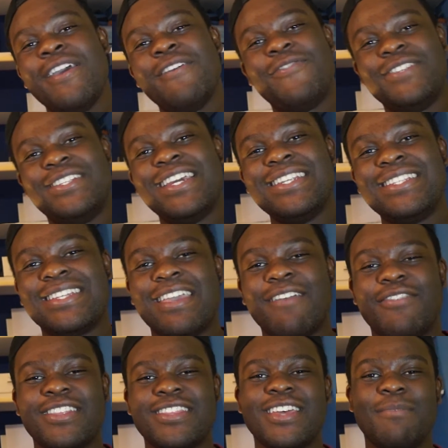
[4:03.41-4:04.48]
If you did,
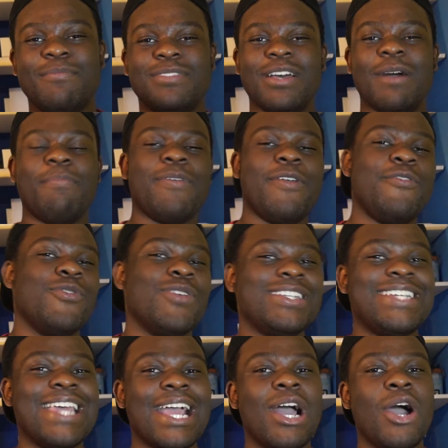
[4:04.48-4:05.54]
give it a thumbs up. If you
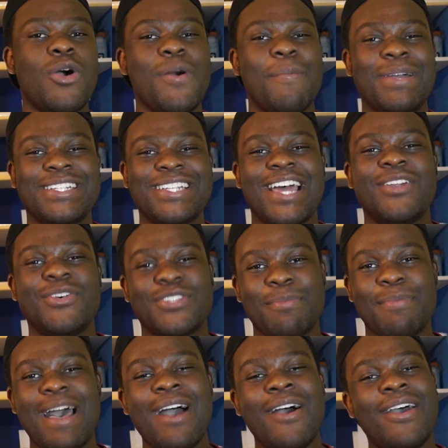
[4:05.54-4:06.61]
want to check out what my channel's
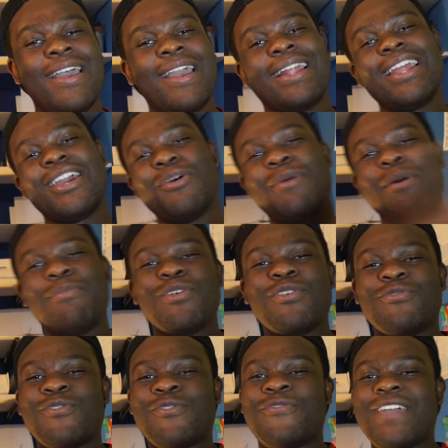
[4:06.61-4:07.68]
about, click on my
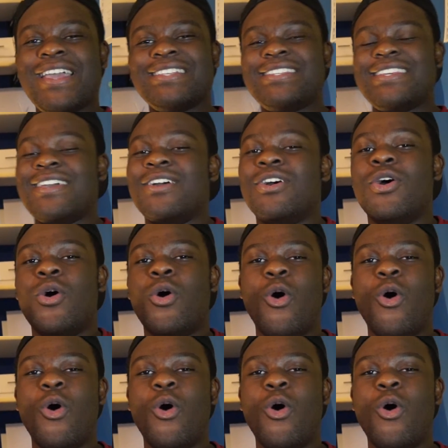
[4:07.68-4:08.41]
beautiful face here,